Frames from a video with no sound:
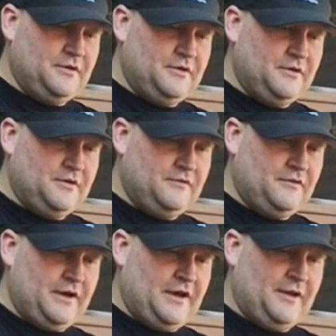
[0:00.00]
If I
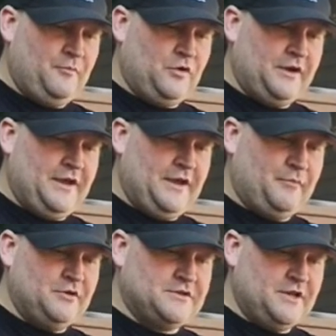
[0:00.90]
had more cameras,
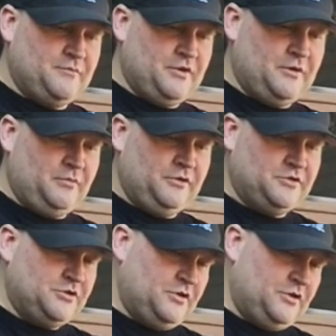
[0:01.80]
I'd be able to show
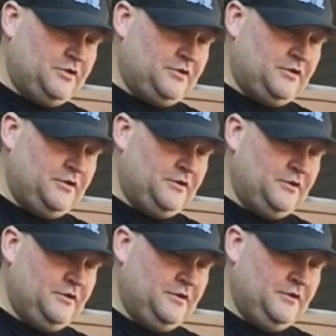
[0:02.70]
it to you.
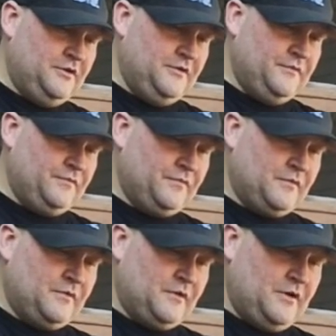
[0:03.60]

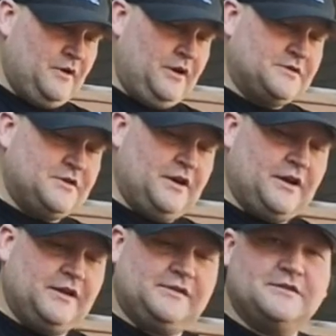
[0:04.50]
Also, I got
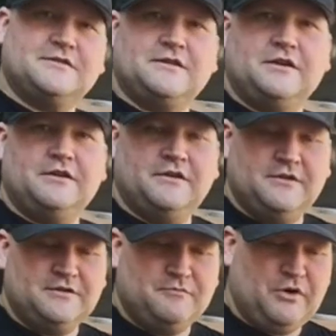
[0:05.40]
this this
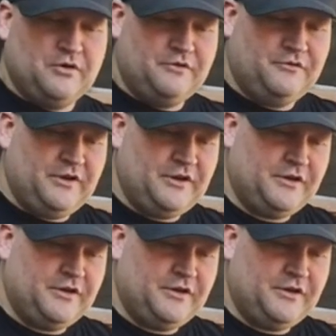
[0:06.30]
Bonavita